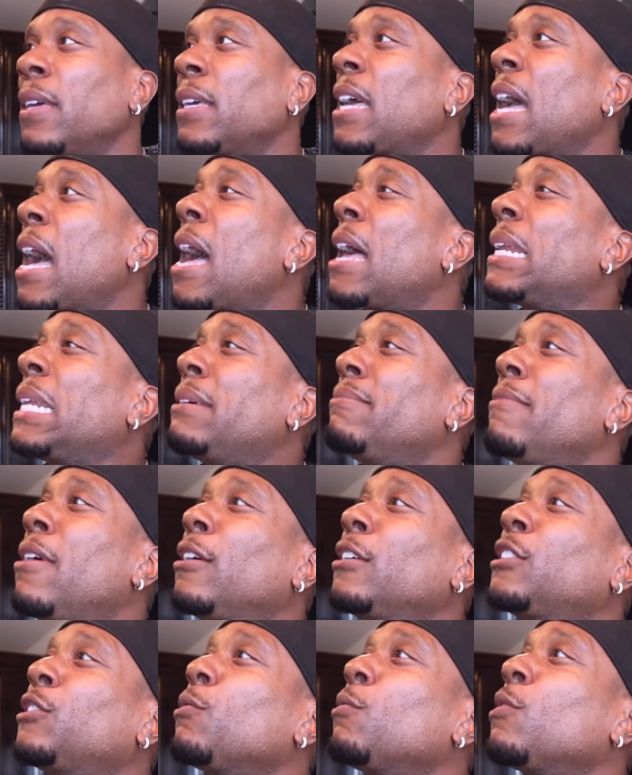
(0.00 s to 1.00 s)
Kali
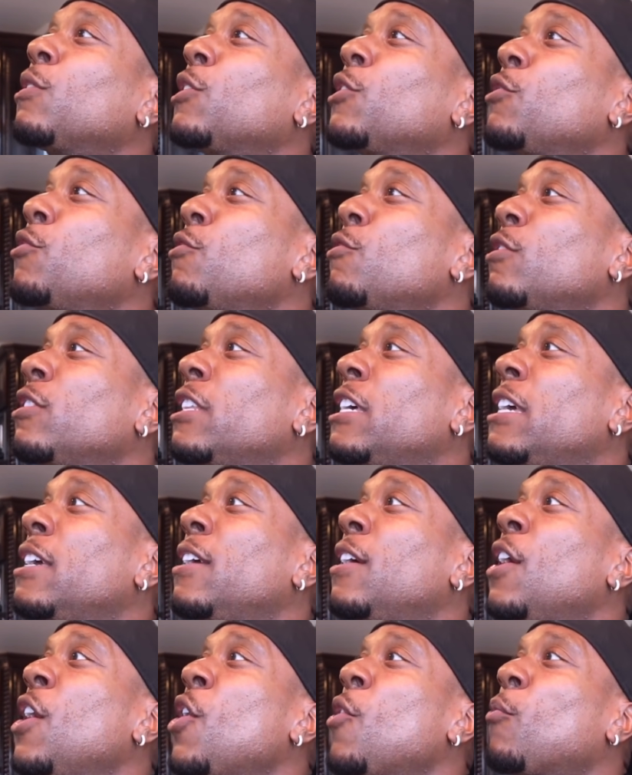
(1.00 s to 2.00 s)
Muscle
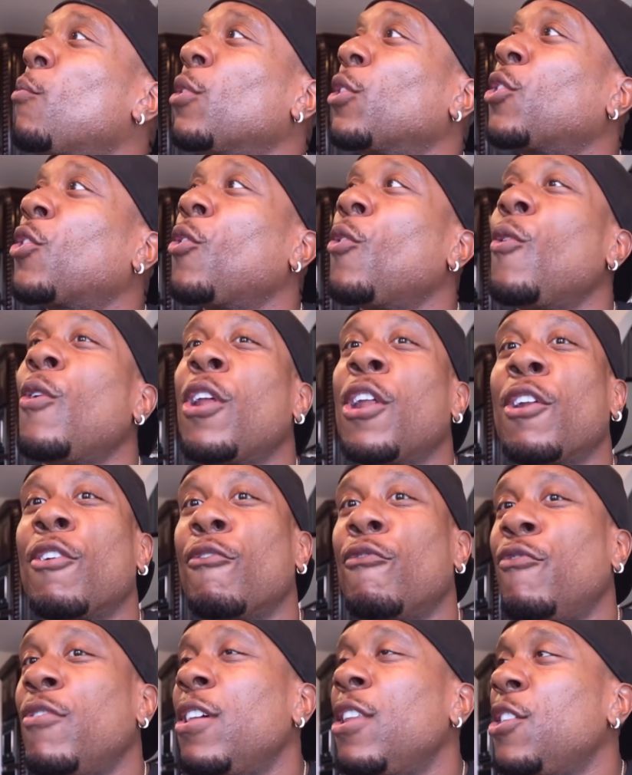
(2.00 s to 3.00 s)
literally recorded
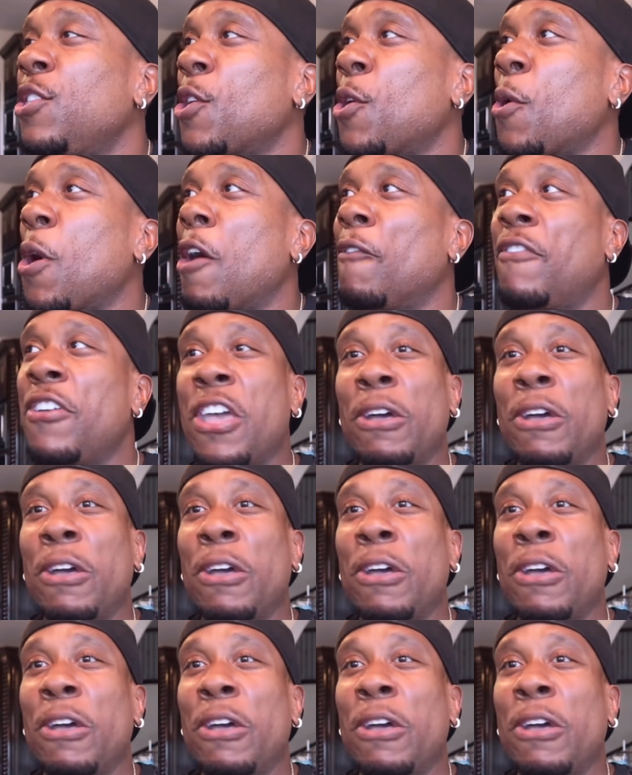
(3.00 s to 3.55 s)
a video of